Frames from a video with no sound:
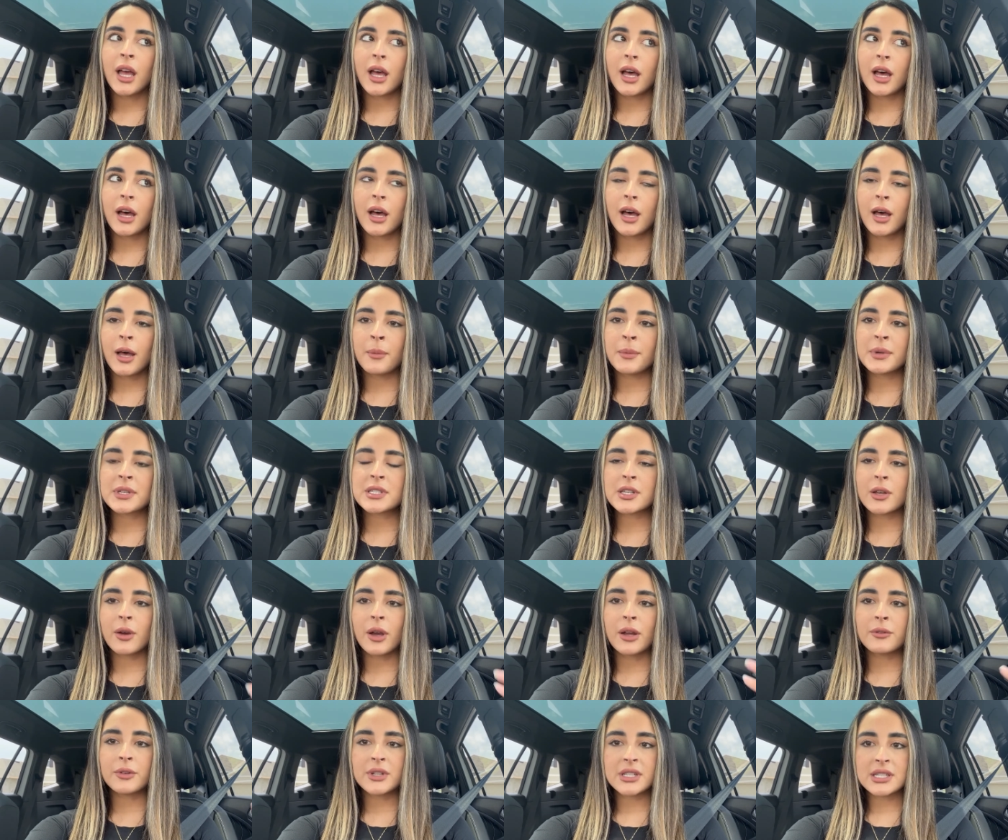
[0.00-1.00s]
um, so
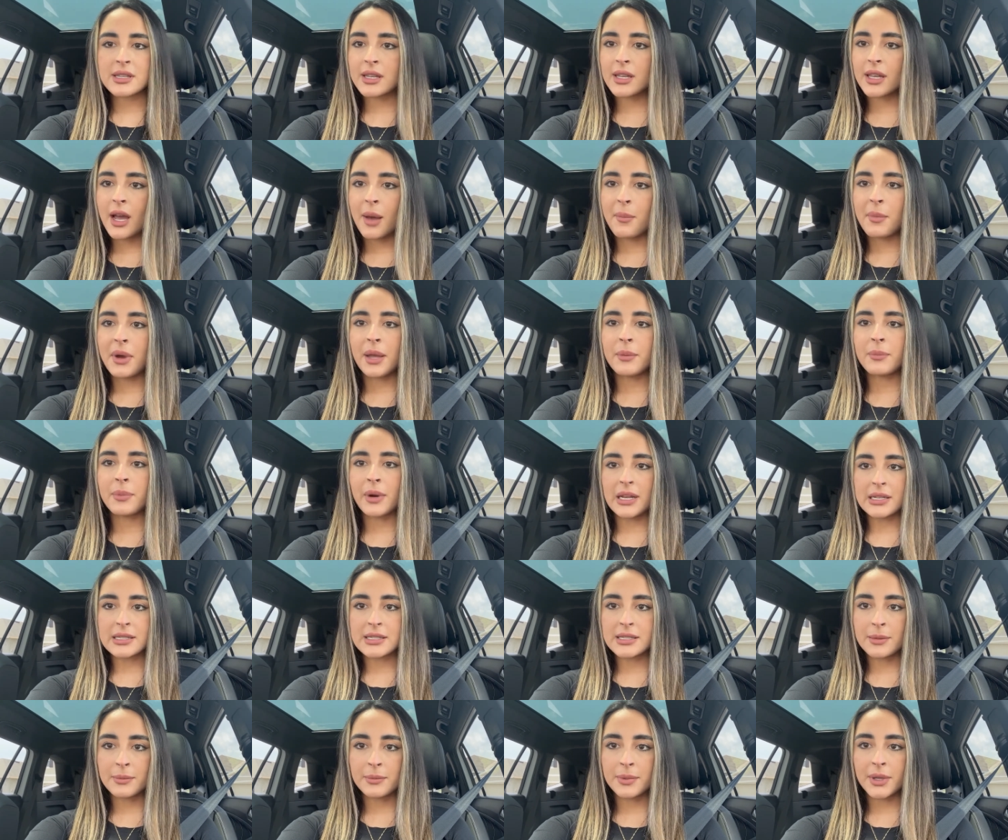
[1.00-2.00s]
I recently got my
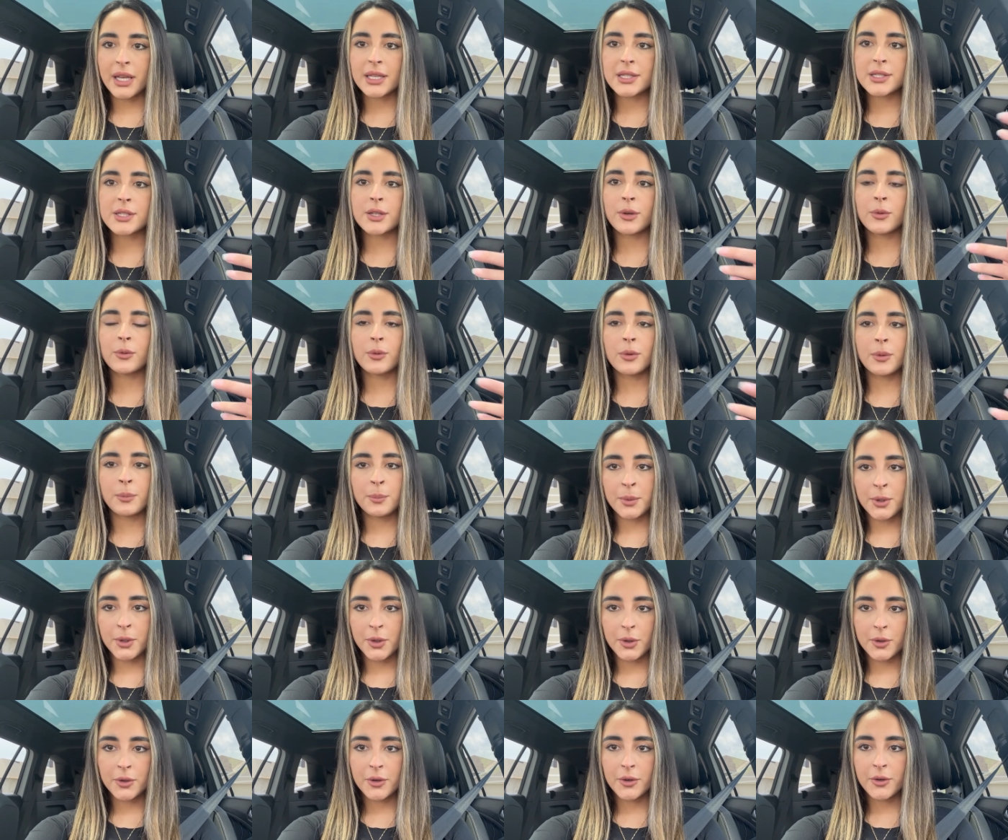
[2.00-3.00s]
breast implants
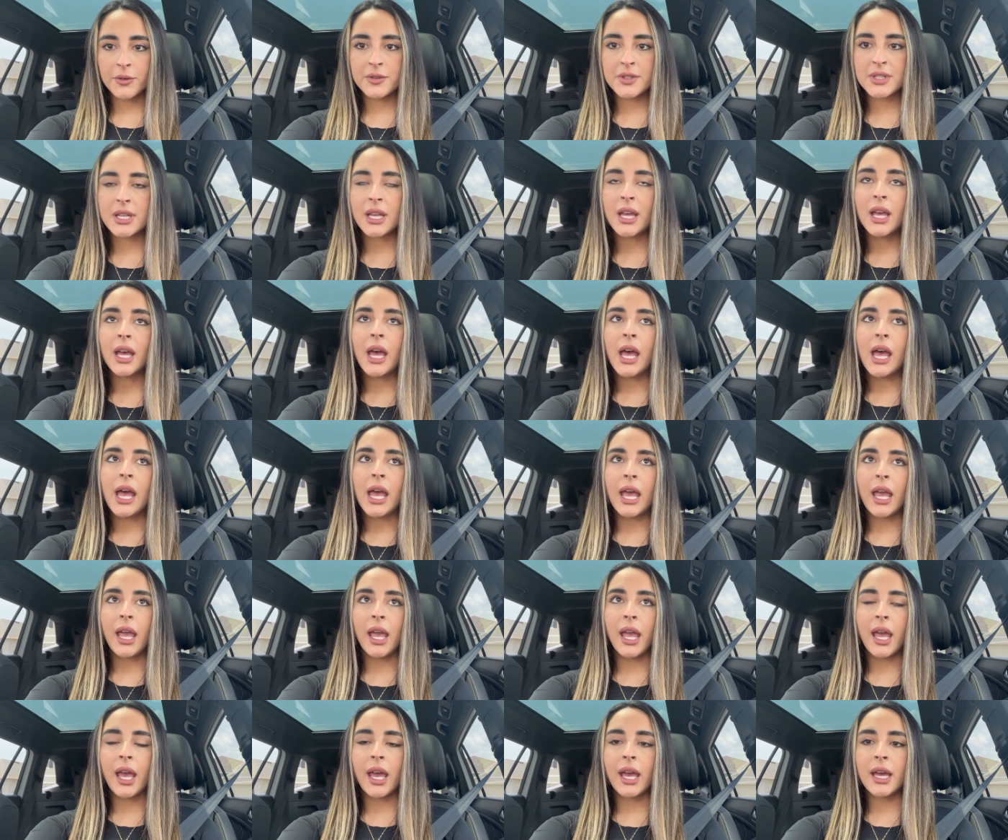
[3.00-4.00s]
removed
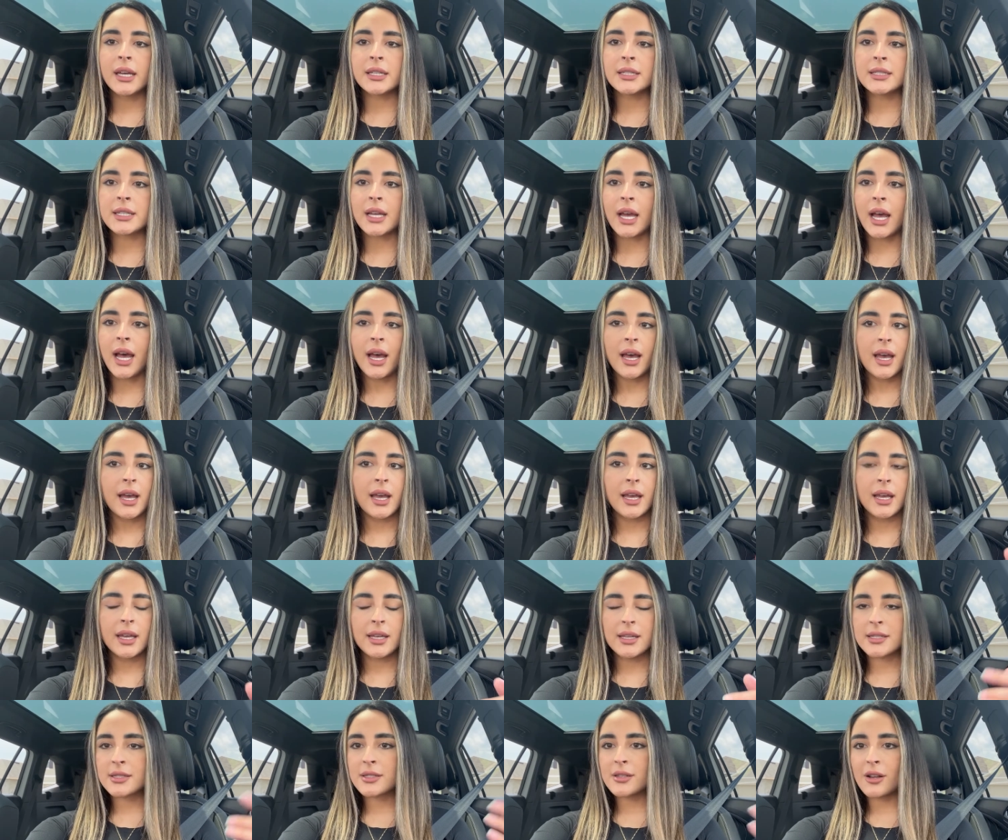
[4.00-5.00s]
and
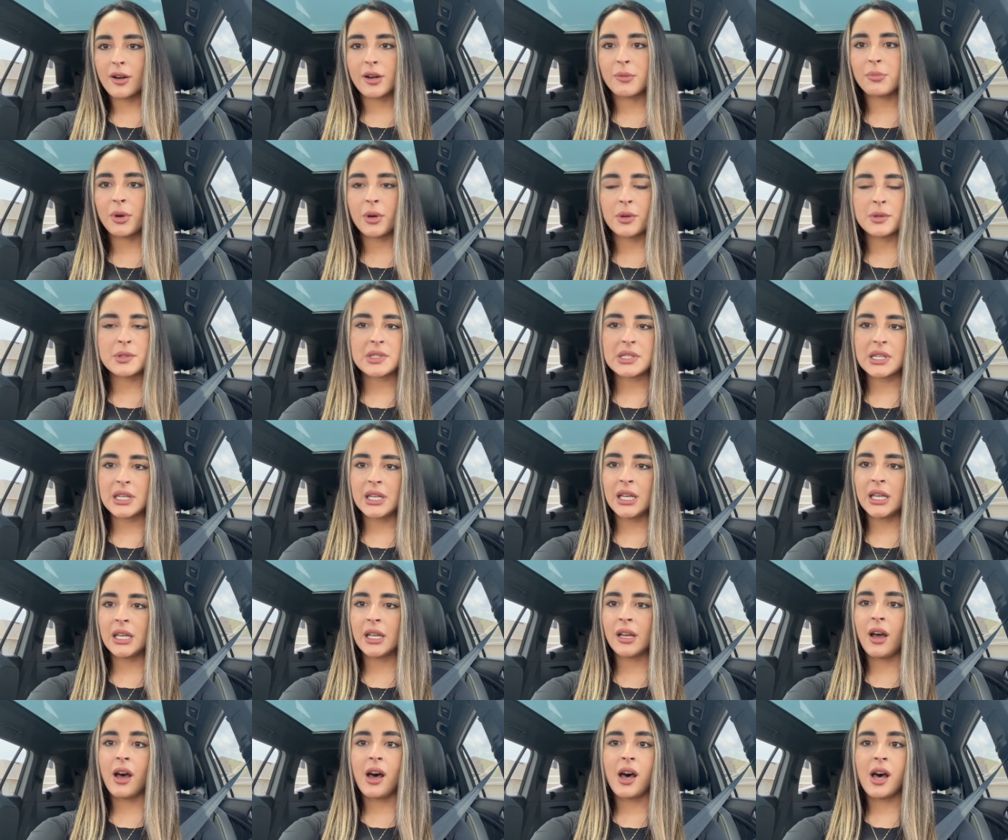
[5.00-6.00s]
I started
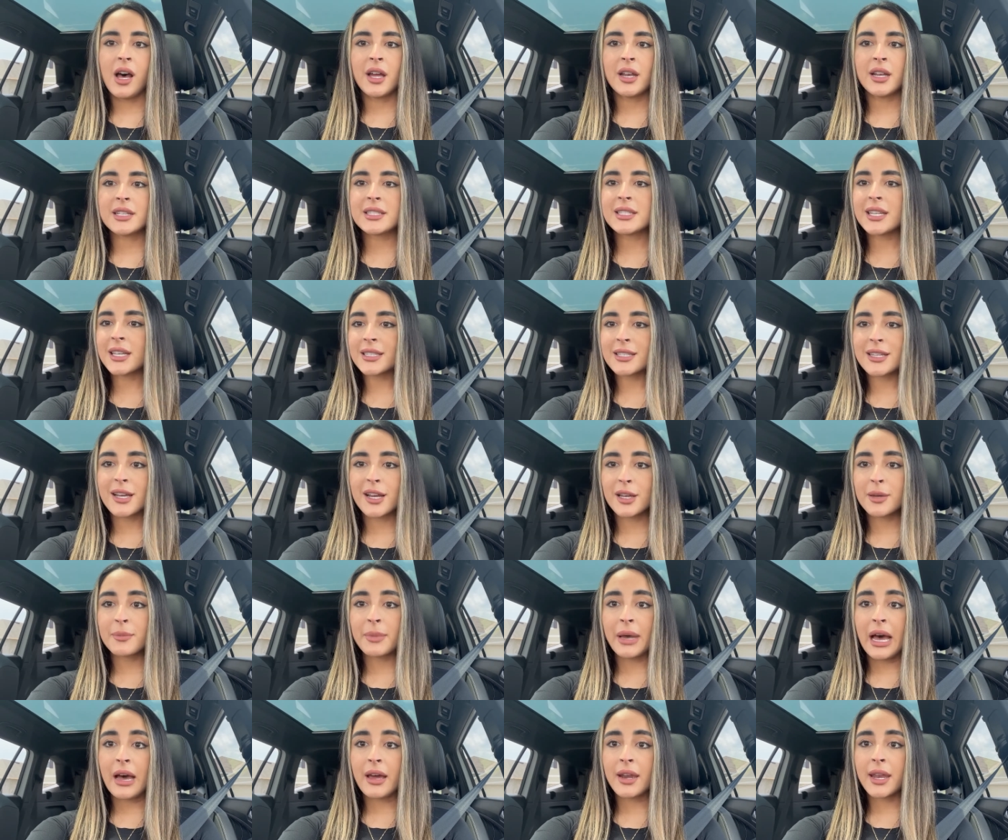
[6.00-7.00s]
posting on TikTok
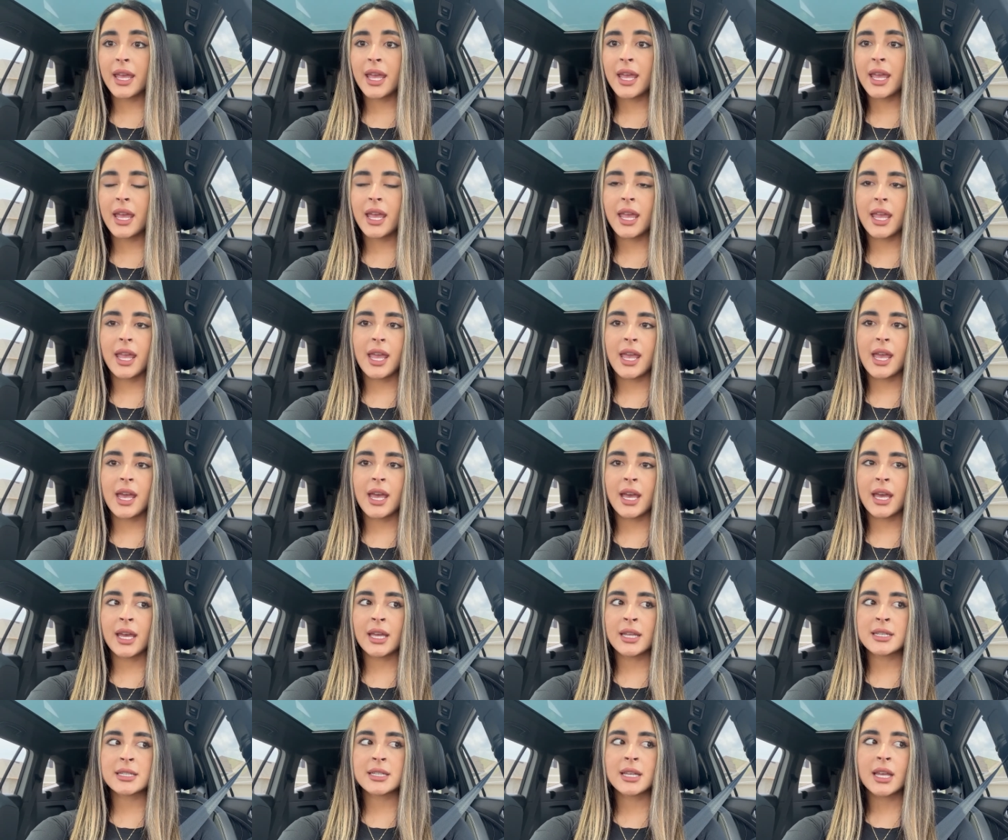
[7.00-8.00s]
about it
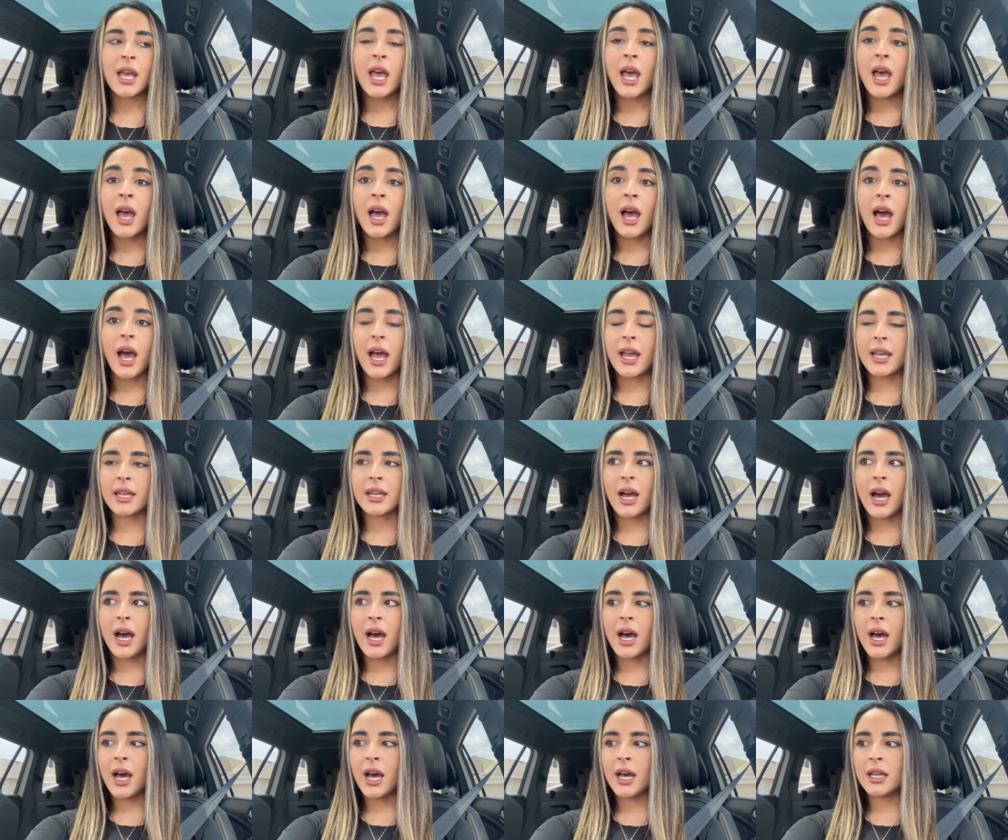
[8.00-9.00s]
and I
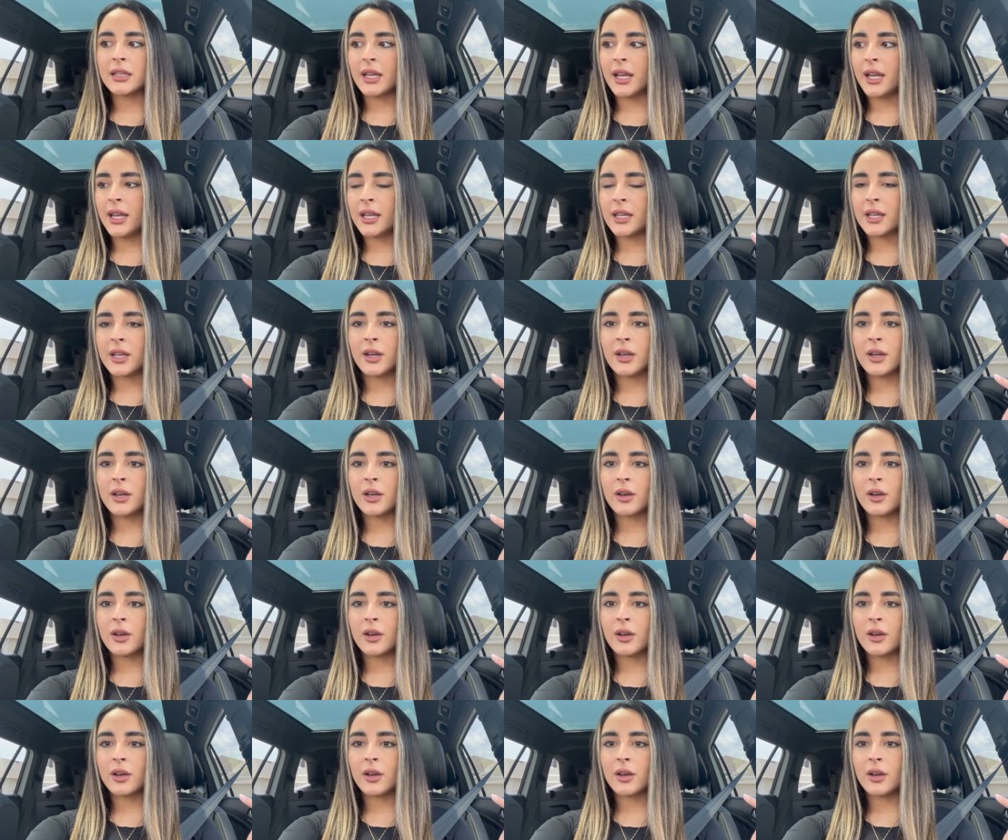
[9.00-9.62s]
got like